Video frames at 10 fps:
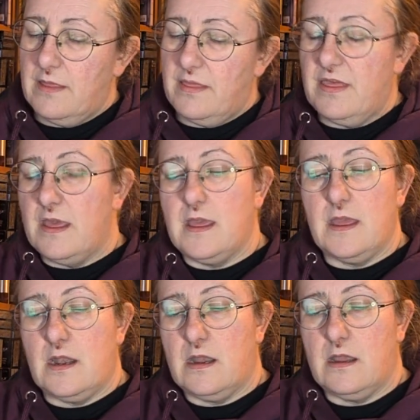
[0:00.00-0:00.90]
and
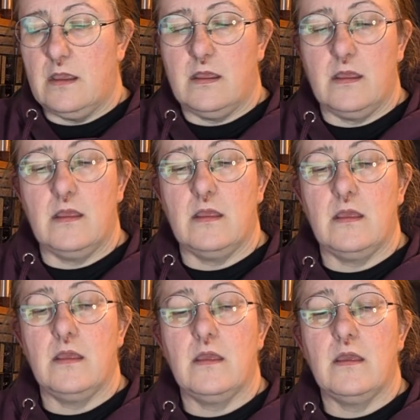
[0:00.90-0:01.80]
then
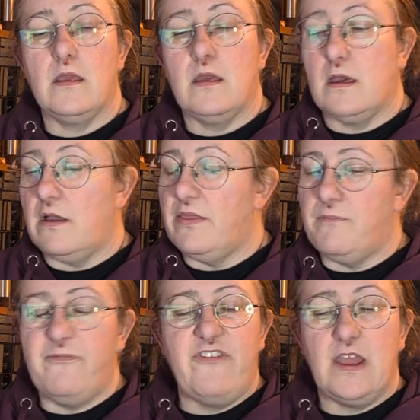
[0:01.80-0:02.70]

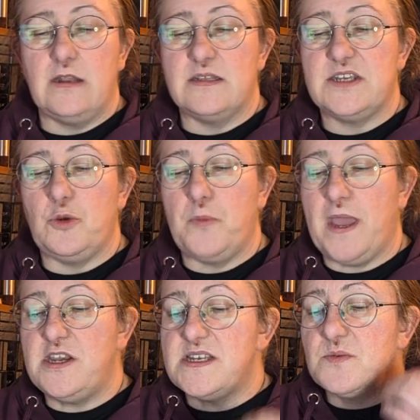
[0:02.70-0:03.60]
on the final two
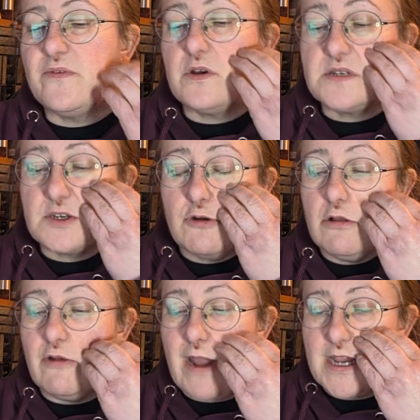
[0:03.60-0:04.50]
pages we've got
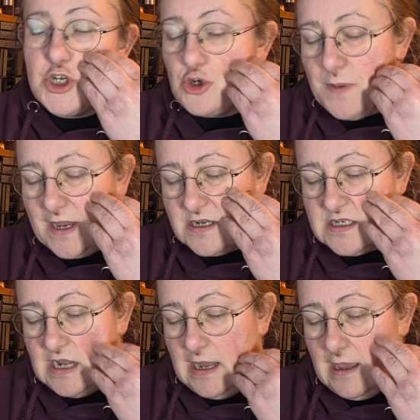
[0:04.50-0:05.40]
Scrawler Extra
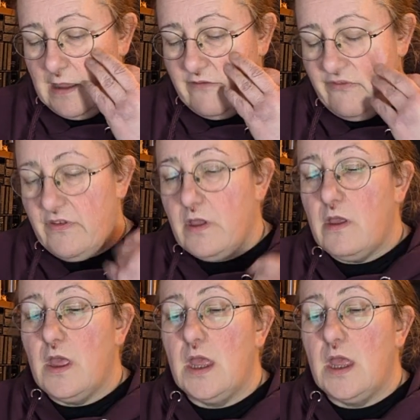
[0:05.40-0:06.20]
Back to Life,